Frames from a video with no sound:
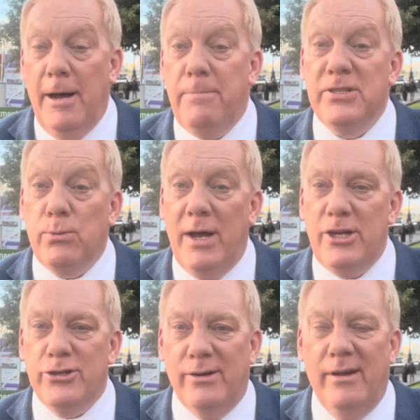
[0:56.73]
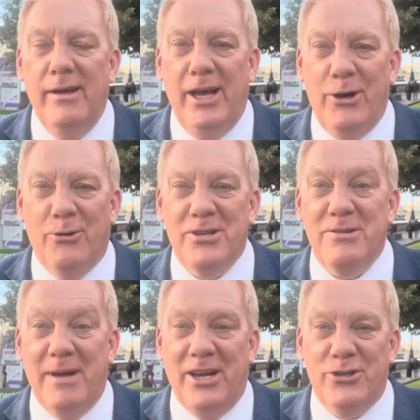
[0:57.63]
and persuasion in order
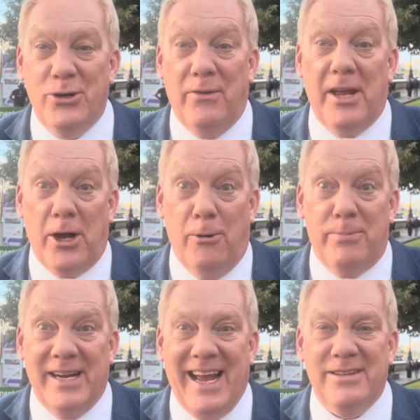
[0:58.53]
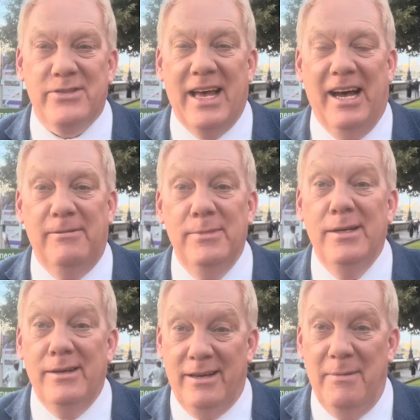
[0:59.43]
to make sure that Oprah gets there.
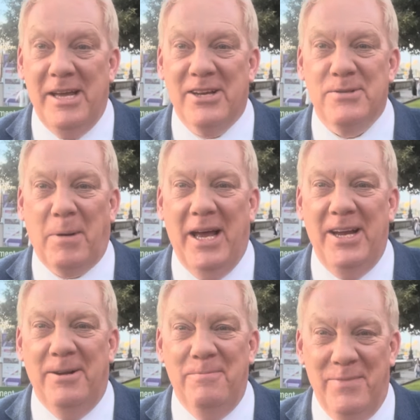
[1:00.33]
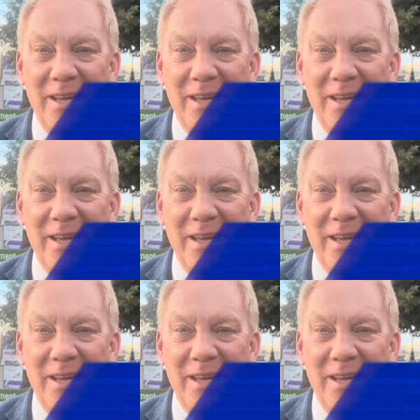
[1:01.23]
Let me explain.